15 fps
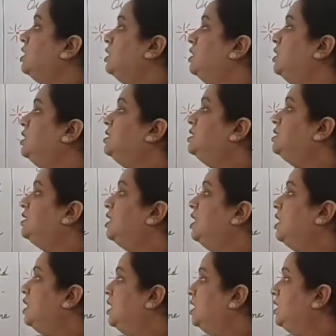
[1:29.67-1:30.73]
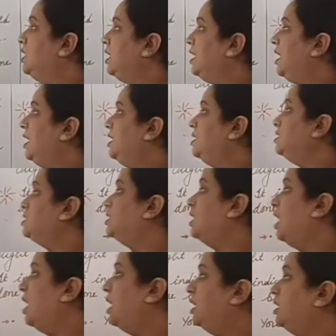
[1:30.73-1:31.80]
This indicates
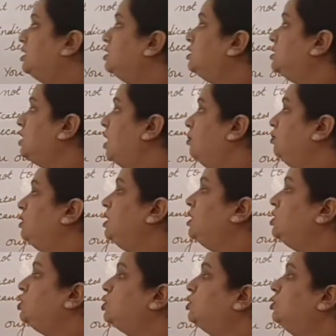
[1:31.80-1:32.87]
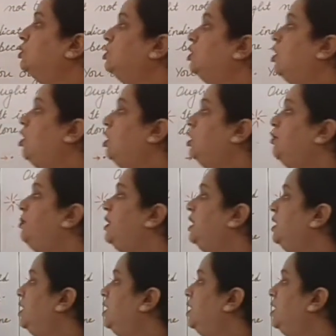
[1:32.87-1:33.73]
that something should not be